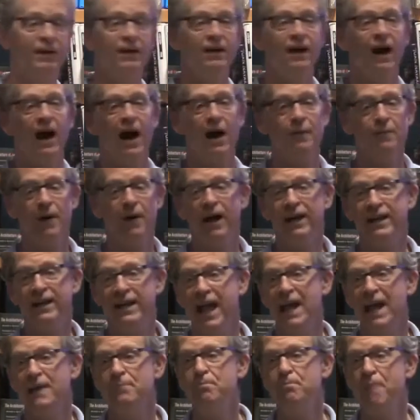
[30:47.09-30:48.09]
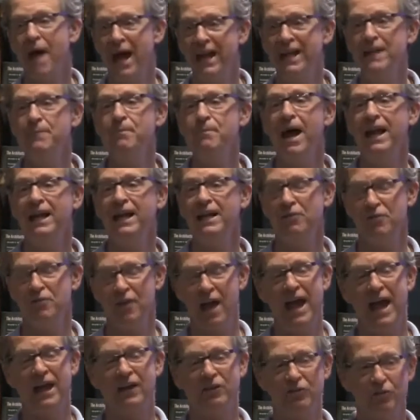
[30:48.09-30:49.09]
Again, many, many
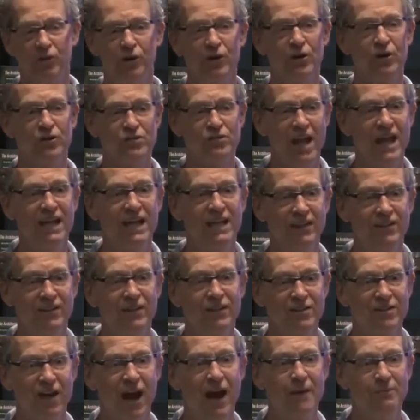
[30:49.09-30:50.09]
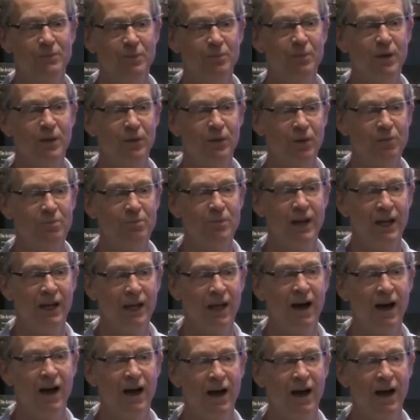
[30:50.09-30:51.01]
thanks for your taking the time to be with me.